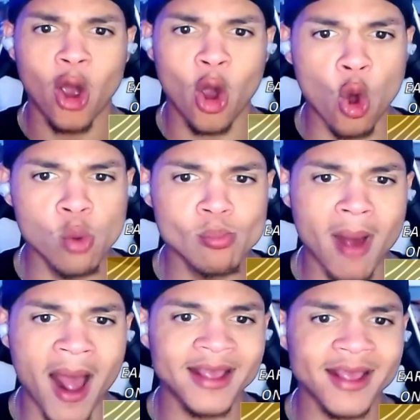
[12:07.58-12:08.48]
Oh
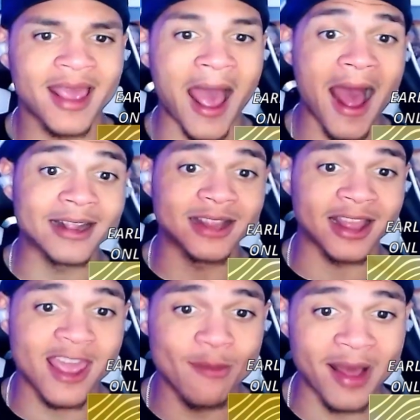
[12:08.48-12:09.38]
my god, the
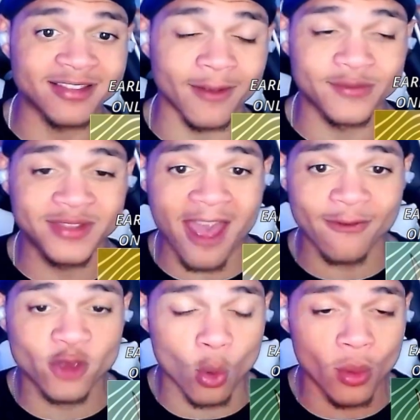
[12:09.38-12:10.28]
ki blast of
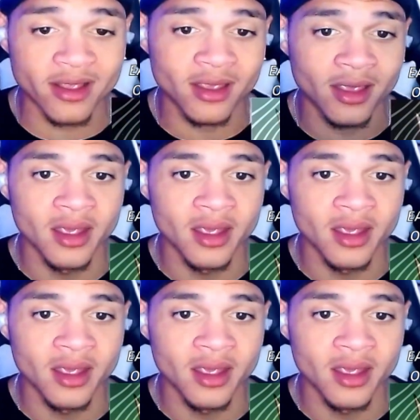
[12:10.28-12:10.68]
death, yo, what is...